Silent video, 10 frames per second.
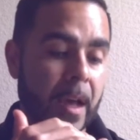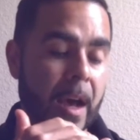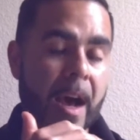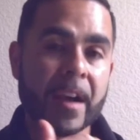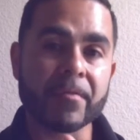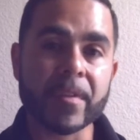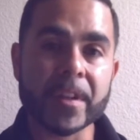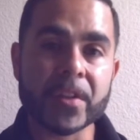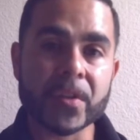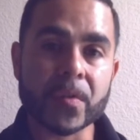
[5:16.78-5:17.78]
I've
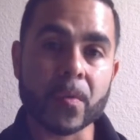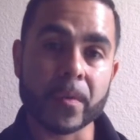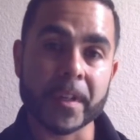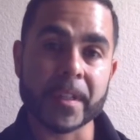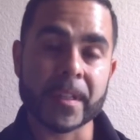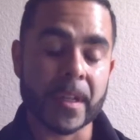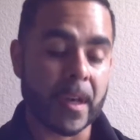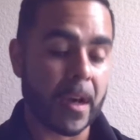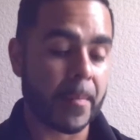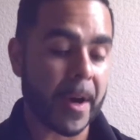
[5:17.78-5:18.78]
read stories
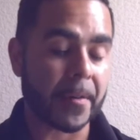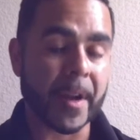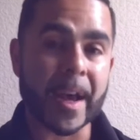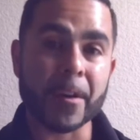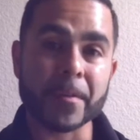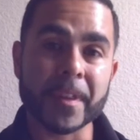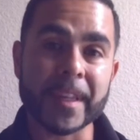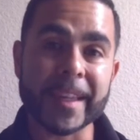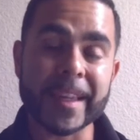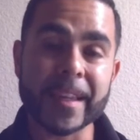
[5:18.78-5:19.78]
about how
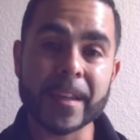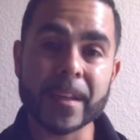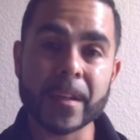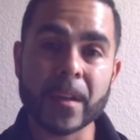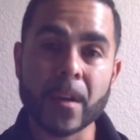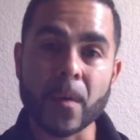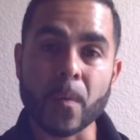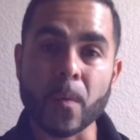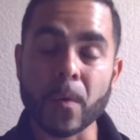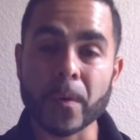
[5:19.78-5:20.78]
the Incan
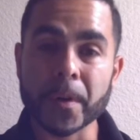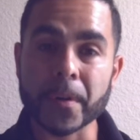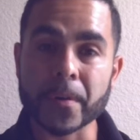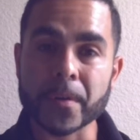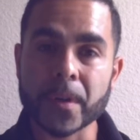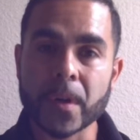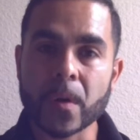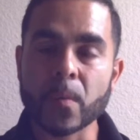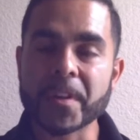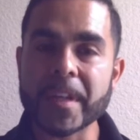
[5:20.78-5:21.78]
warriors
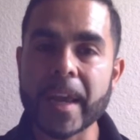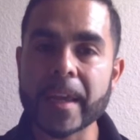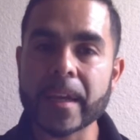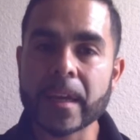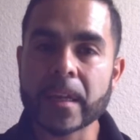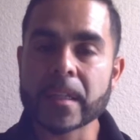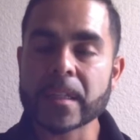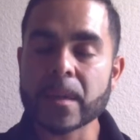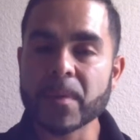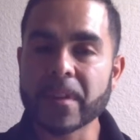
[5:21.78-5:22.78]
would take
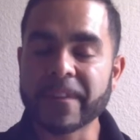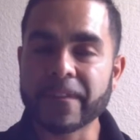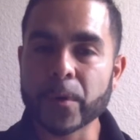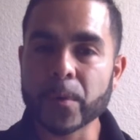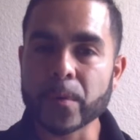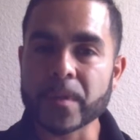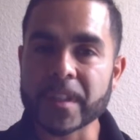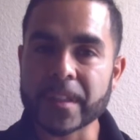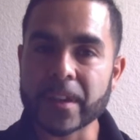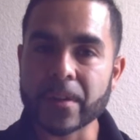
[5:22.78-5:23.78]
some of the
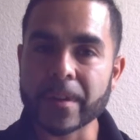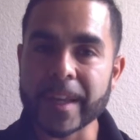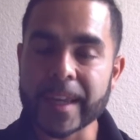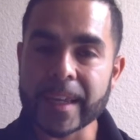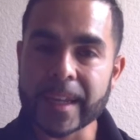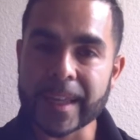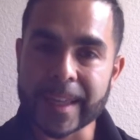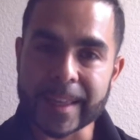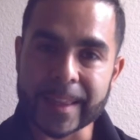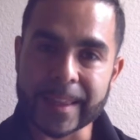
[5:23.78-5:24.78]
foods that are in
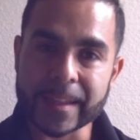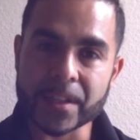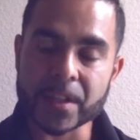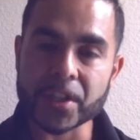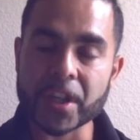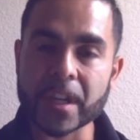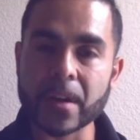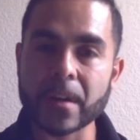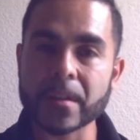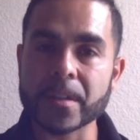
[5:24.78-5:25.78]
this
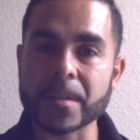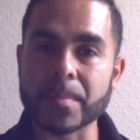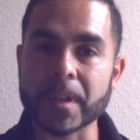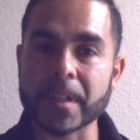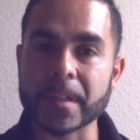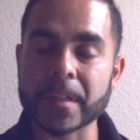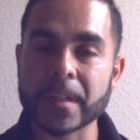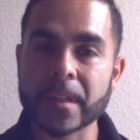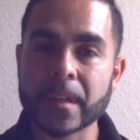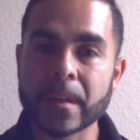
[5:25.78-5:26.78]
Shakeology blend
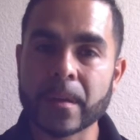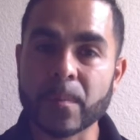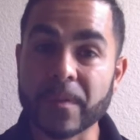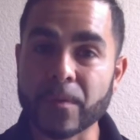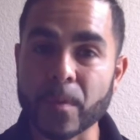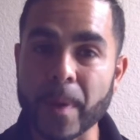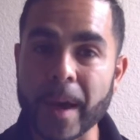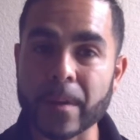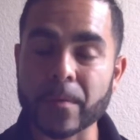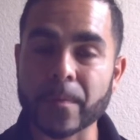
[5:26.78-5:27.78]
before
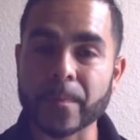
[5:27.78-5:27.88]
battle.